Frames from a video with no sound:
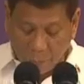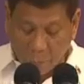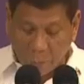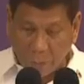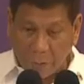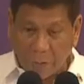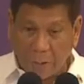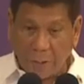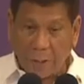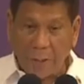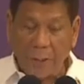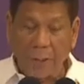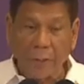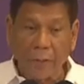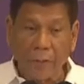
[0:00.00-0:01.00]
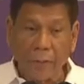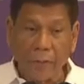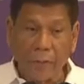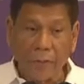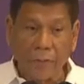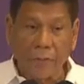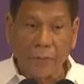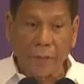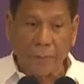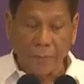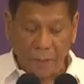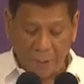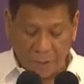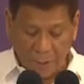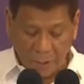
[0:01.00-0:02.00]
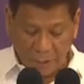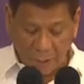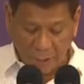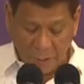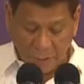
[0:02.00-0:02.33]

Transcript: with the rank of Kamagi